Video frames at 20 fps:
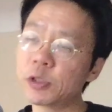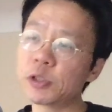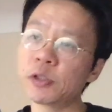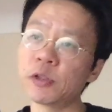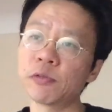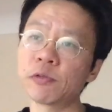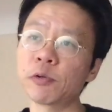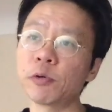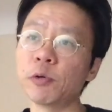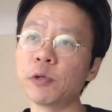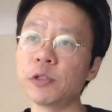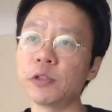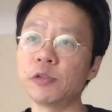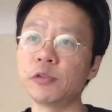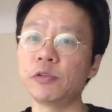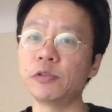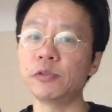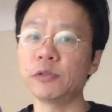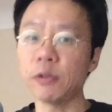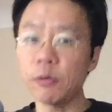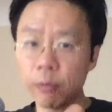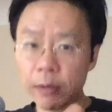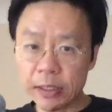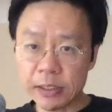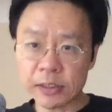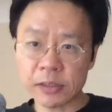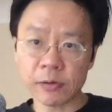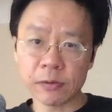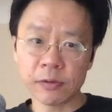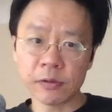of going to the
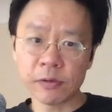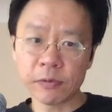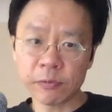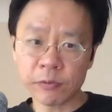West or